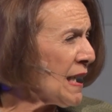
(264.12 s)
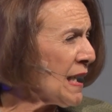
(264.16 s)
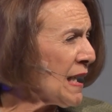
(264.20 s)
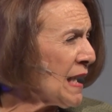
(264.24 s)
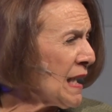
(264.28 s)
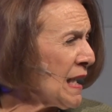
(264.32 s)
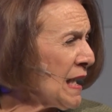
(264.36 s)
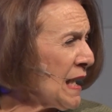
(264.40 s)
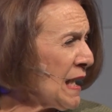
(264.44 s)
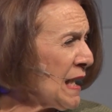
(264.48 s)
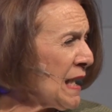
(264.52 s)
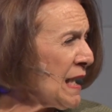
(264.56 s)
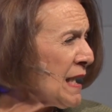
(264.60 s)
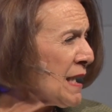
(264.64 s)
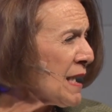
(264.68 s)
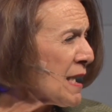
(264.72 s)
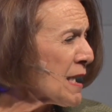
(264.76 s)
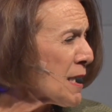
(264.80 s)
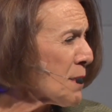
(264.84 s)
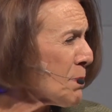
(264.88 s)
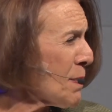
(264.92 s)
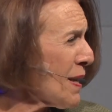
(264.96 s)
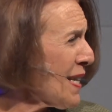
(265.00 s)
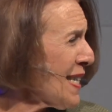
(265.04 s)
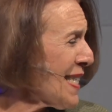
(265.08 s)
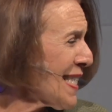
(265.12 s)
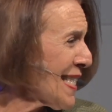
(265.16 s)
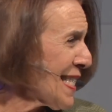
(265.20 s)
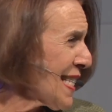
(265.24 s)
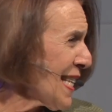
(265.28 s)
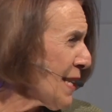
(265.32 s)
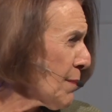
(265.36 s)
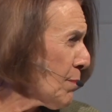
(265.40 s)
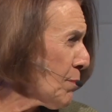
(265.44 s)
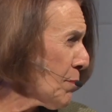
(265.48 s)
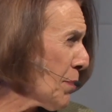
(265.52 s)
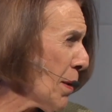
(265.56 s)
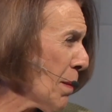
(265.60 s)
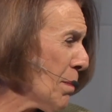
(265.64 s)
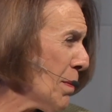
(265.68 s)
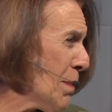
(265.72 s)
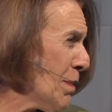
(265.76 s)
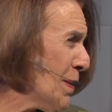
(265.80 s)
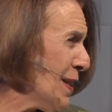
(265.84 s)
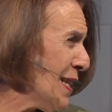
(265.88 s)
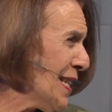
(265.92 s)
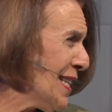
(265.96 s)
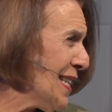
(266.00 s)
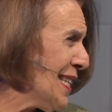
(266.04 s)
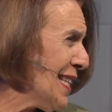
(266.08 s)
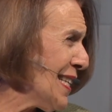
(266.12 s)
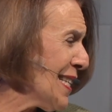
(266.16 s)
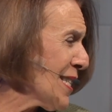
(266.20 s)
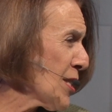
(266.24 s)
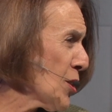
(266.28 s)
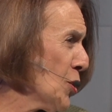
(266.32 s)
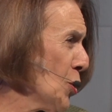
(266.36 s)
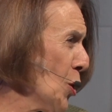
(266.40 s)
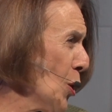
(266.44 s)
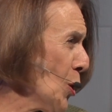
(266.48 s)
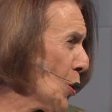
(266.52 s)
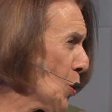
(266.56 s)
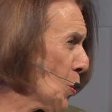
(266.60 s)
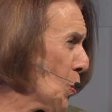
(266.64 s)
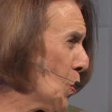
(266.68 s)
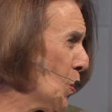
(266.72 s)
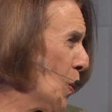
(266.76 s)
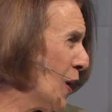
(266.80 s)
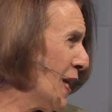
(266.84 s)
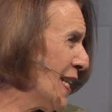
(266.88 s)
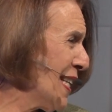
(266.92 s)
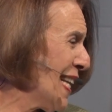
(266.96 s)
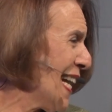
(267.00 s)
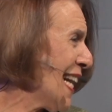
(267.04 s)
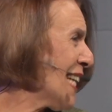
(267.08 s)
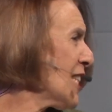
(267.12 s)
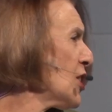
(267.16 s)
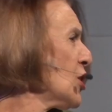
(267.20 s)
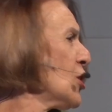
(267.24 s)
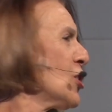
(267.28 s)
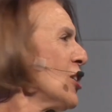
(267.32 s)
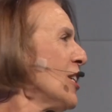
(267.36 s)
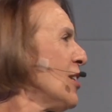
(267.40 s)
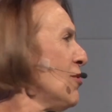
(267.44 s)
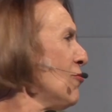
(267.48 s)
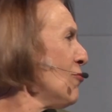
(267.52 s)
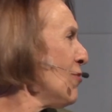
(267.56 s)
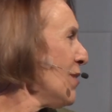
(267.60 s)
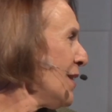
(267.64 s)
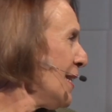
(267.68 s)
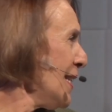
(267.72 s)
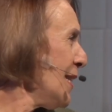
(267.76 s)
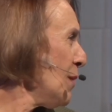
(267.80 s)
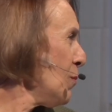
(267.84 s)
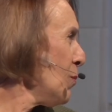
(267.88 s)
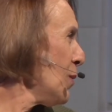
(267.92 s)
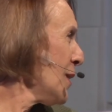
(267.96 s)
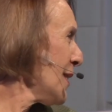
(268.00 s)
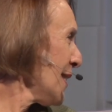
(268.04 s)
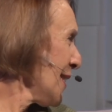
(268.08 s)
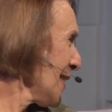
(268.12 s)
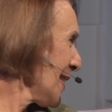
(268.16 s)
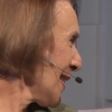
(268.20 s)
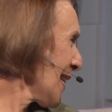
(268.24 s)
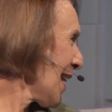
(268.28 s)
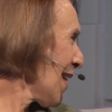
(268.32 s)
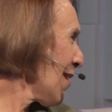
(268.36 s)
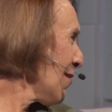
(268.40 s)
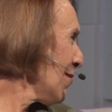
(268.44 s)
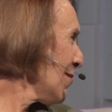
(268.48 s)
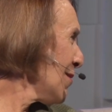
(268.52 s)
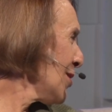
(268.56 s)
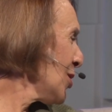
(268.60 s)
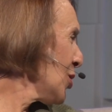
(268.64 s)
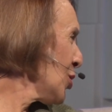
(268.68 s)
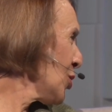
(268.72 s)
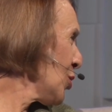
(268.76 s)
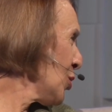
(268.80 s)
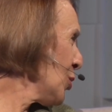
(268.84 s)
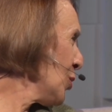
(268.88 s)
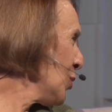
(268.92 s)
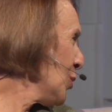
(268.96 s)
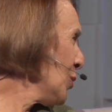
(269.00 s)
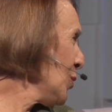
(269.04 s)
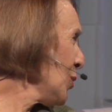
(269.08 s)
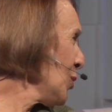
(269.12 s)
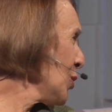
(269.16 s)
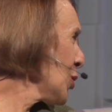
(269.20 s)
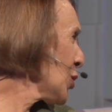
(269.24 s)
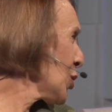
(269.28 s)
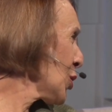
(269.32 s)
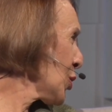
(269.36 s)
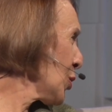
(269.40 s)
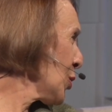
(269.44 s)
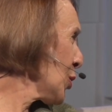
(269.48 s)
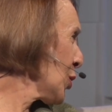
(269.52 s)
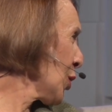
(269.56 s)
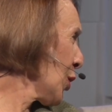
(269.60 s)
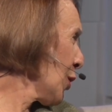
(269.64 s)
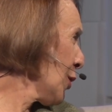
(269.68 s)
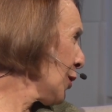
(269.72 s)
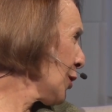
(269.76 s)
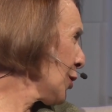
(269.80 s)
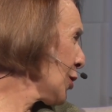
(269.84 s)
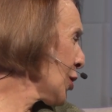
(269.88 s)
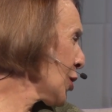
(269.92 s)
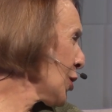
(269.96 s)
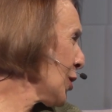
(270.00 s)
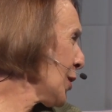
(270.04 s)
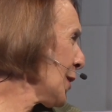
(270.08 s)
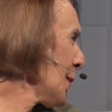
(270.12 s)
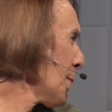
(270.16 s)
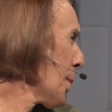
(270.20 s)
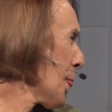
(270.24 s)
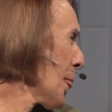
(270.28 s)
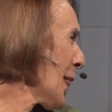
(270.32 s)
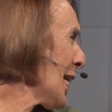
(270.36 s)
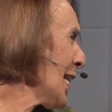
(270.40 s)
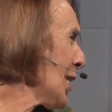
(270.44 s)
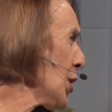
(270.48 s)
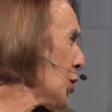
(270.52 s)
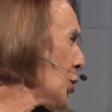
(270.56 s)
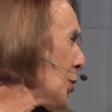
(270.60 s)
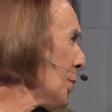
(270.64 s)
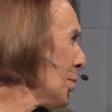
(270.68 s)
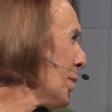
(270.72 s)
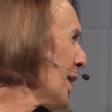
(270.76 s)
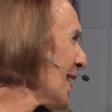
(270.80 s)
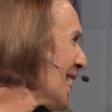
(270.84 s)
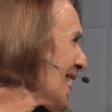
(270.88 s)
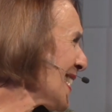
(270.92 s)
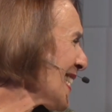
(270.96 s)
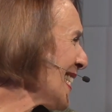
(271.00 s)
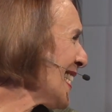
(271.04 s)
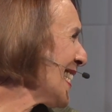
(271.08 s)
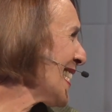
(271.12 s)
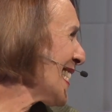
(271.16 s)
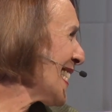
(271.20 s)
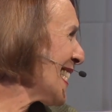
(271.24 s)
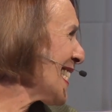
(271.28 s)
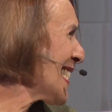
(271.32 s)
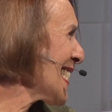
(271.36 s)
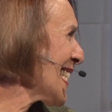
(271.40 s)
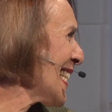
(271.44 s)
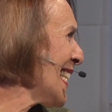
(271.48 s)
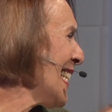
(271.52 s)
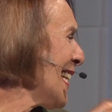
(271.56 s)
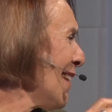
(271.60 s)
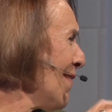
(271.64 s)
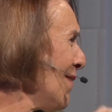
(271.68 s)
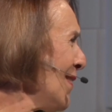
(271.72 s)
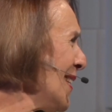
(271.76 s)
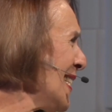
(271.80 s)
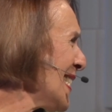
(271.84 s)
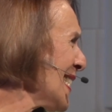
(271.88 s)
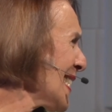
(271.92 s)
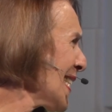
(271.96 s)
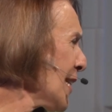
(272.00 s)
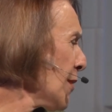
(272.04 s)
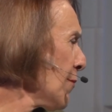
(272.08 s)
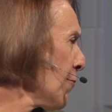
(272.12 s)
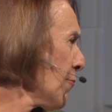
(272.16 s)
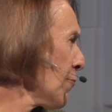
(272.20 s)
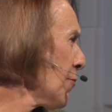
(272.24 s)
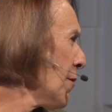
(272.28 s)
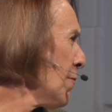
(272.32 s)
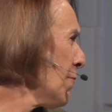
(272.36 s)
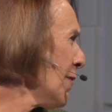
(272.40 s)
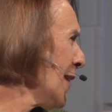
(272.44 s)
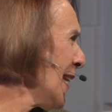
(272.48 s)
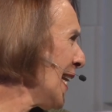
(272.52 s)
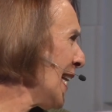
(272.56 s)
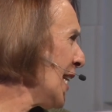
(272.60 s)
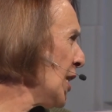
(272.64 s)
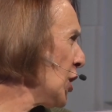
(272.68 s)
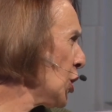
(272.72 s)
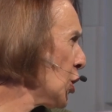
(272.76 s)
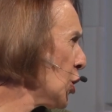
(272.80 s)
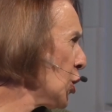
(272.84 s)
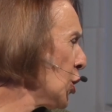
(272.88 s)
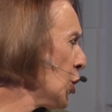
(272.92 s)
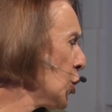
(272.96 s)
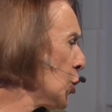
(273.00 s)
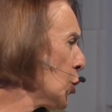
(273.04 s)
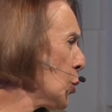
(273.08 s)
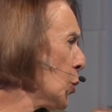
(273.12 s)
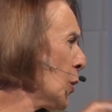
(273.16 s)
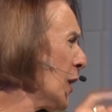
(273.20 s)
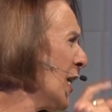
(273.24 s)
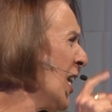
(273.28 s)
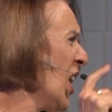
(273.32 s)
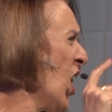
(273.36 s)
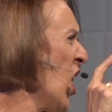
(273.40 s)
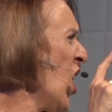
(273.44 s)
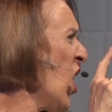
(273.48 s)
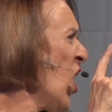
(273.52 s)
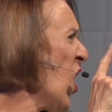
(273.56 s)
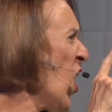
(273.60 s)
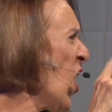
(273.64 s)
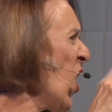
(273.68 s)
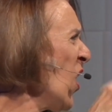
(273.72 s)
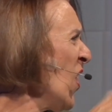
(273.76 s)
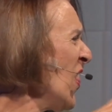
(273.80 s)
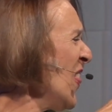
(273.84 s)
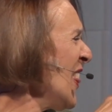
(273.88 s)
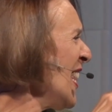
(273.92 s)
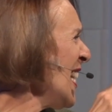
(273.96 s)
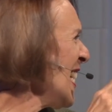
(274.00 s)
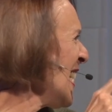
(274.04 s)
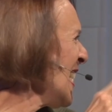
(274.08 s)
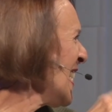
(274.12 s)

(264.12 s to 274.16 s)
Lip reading: in a space that probably is not one I generally would encourage you to go into, but it's a lovely self-revelation tool. On the